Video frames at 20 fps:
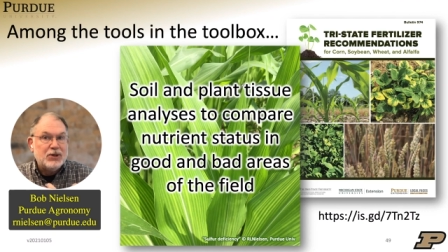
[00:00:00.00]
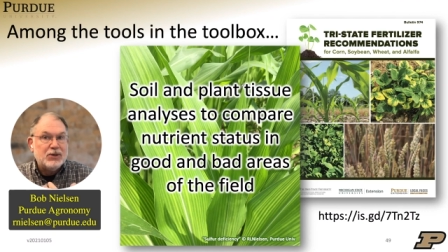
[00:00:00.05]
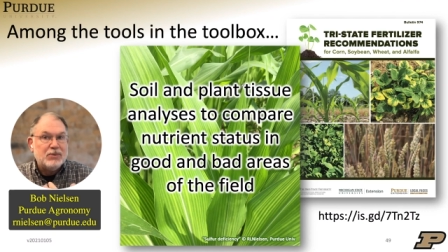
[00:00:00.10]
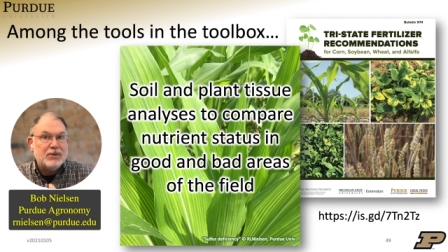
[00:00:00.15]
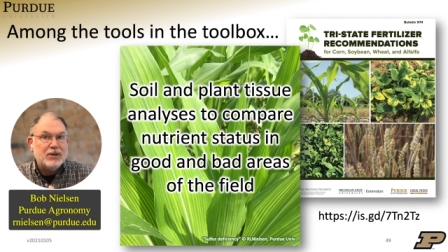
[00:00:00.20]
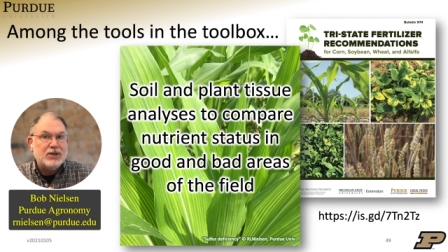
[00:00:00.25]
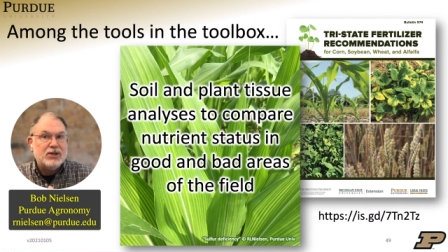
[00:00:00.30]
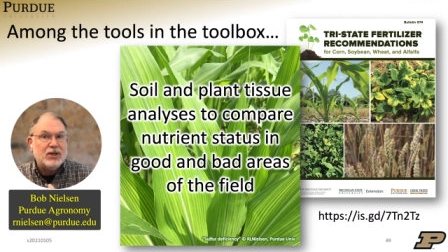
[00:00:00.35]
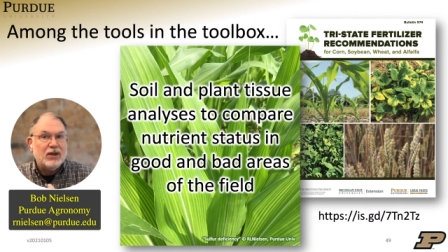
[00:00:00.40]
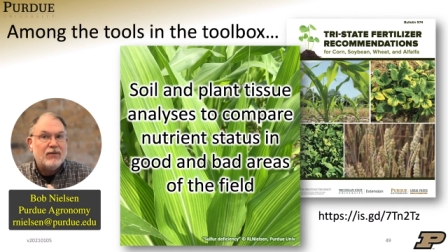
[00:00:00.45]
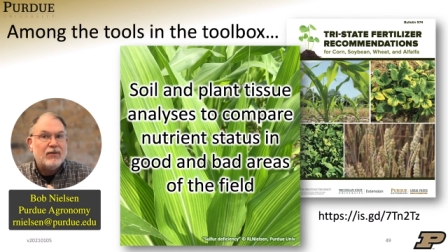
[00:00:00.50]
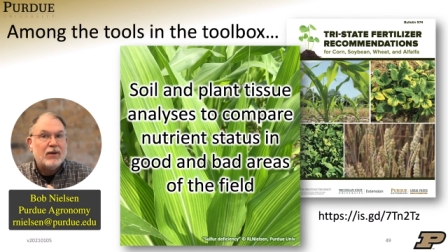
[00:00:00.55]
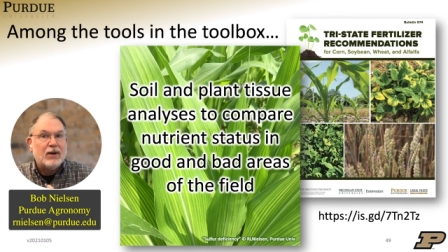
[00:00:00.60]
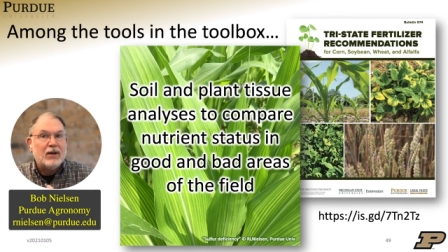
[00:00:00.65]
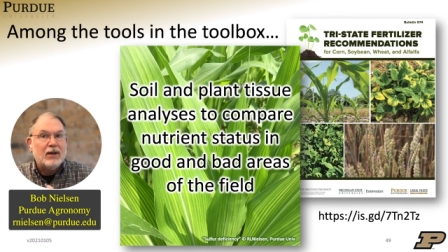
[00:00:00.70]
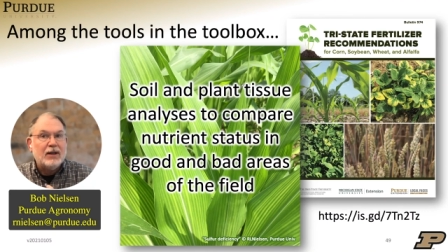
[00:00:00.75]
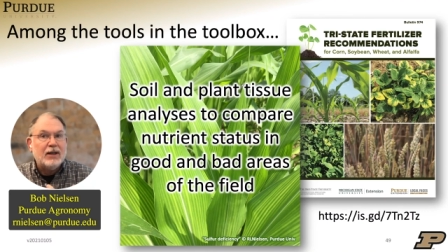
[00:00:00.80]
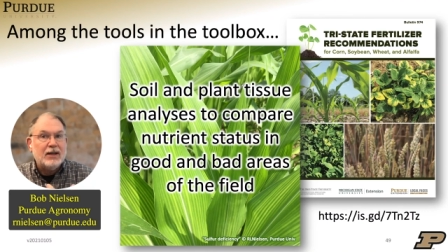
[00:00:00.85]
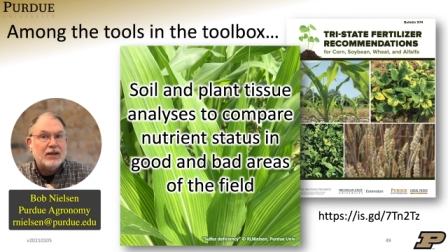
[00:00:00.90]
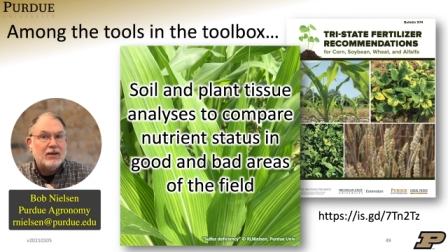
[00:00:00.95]

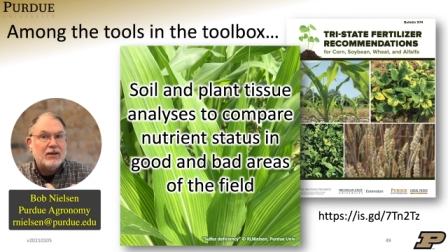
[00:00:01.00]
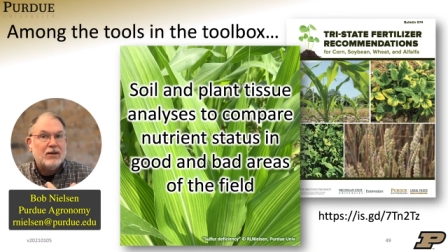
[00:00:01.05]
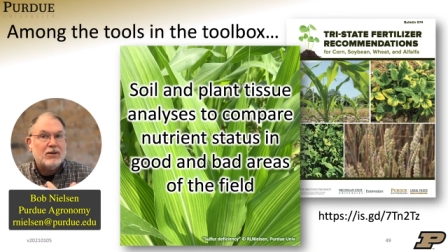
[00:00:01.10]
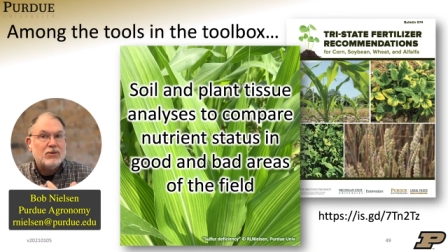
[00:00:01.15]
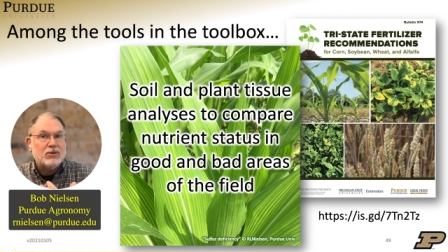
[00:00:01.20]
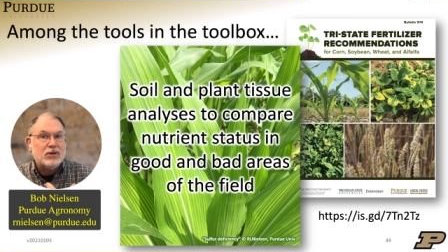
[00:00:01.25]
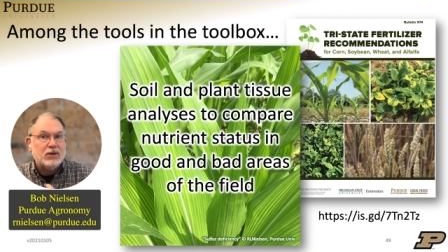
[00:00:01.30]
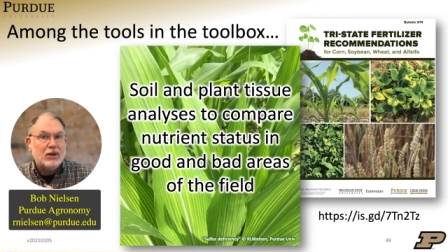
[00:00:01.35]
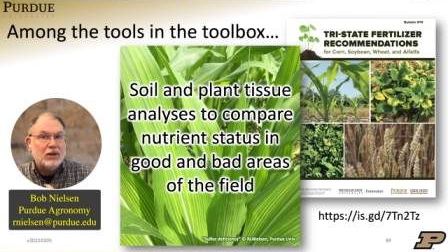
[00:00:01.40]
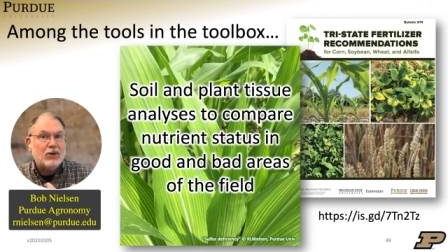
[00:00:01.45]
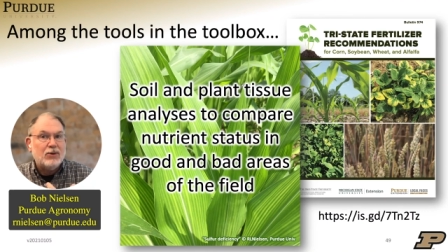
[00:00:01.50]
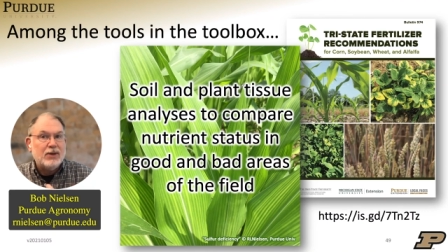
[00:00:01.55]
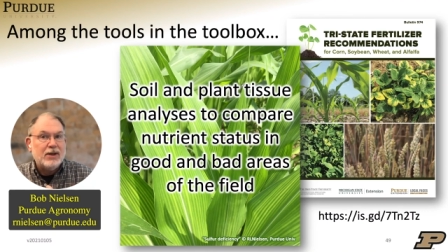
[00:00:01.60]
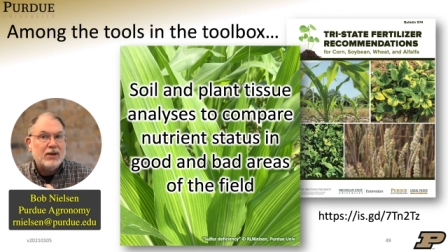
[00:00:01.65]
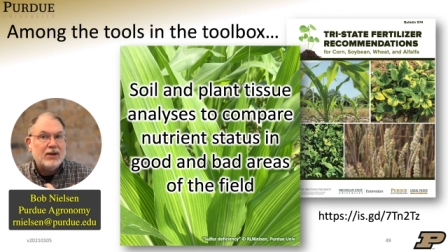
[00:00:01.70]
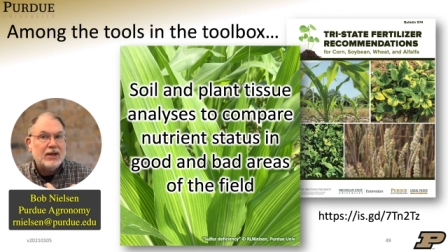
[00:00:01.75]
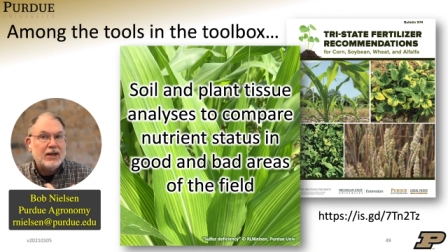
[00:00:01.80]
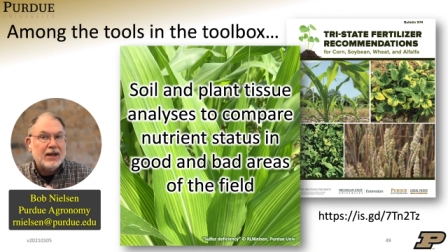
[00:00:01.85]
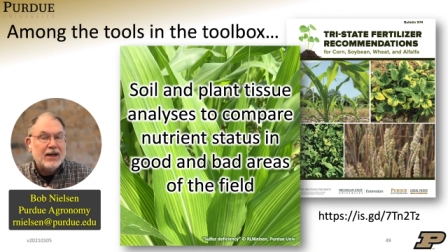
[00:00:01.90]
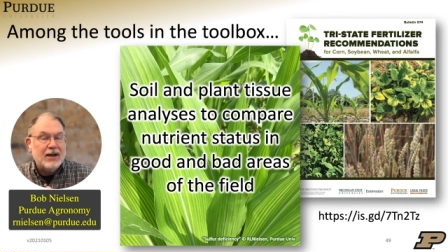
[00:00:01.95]
specifically in those low
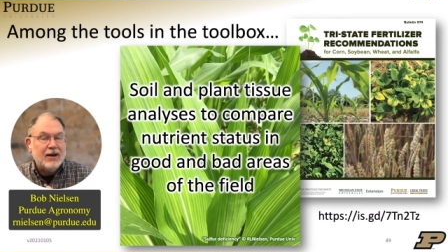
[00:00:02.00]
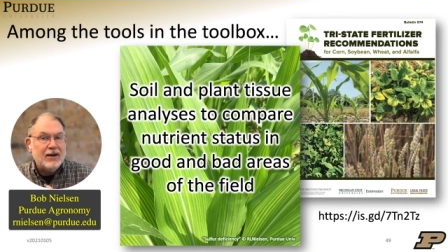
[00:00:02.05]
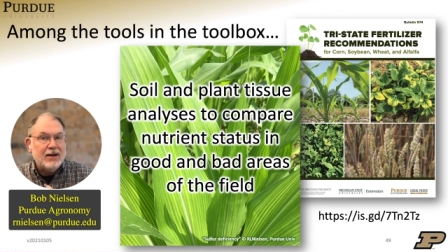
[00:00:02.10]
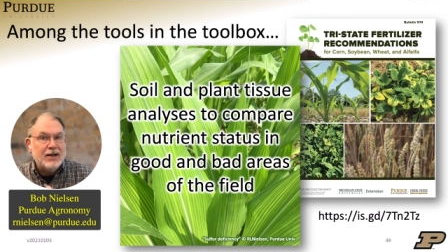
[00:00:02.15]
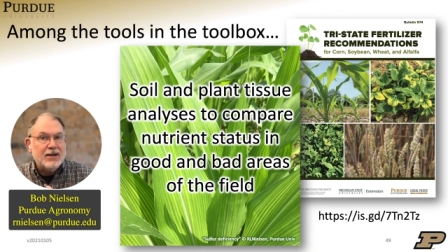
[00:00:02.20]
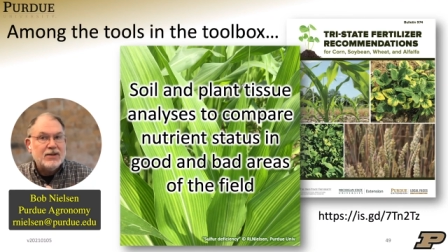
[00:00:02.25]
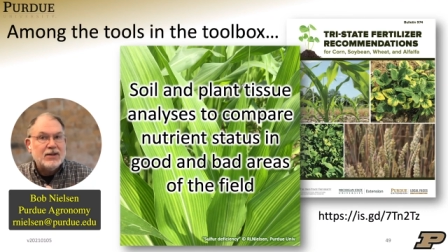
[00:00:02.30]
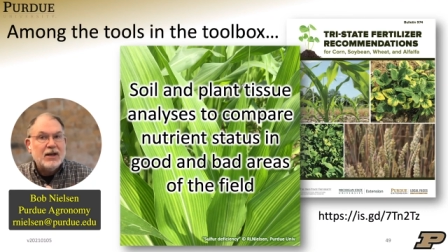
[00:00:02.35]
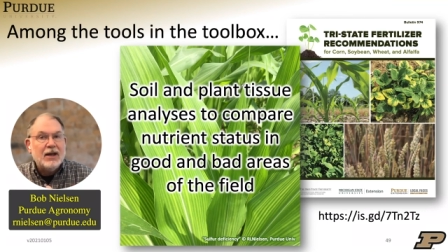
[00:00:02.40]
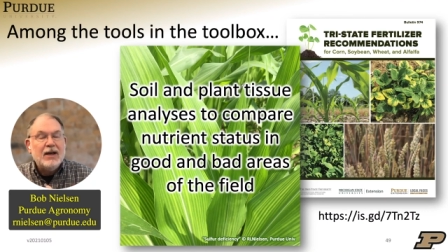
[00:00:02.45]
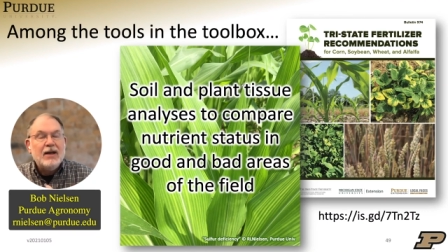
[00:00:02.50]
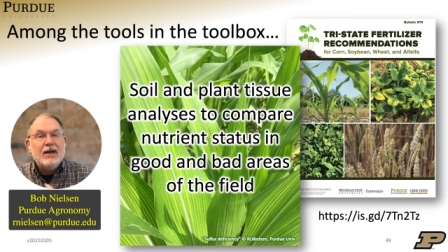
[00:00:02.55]
yielding areas.